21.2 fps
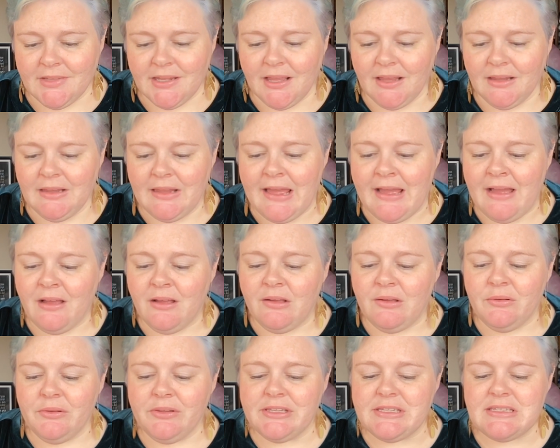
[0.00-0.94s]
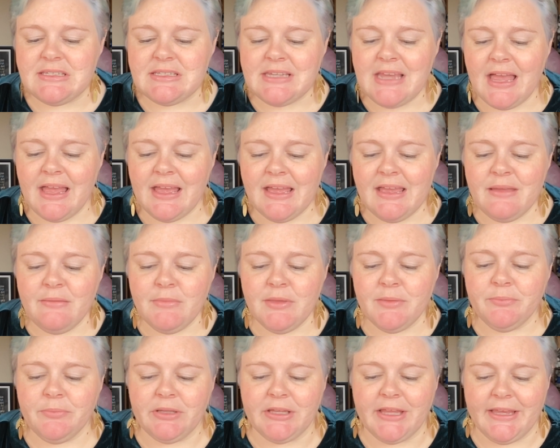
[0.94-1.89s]
Allow this time
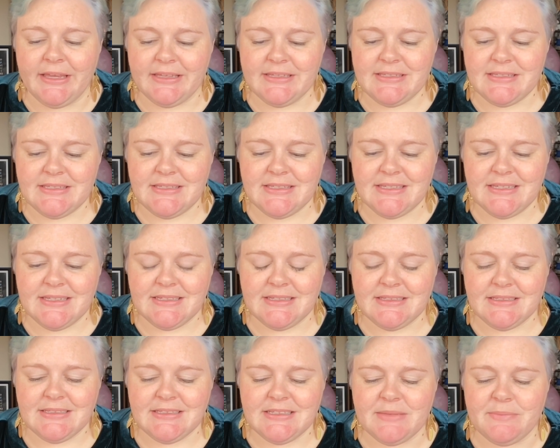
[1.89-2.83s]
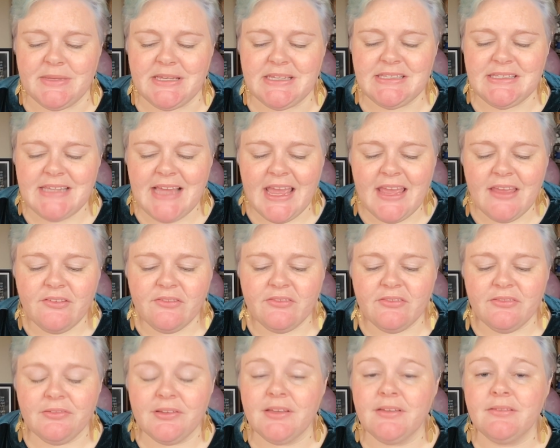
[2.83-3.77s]
and place to be safe
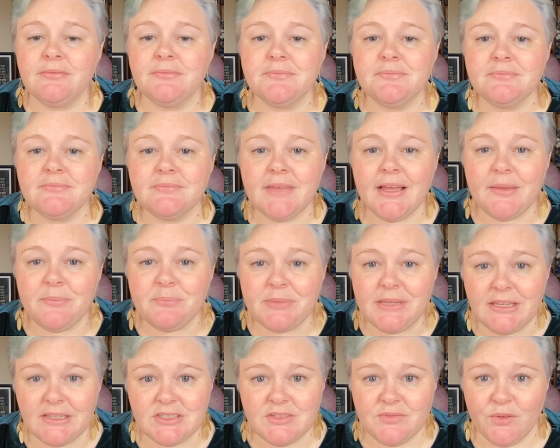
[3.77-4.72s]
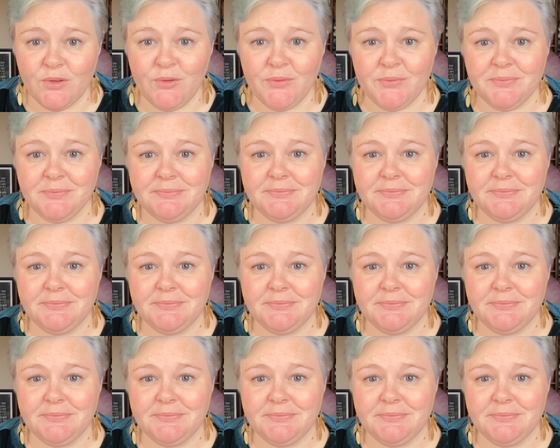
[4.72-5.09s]
and peaceful,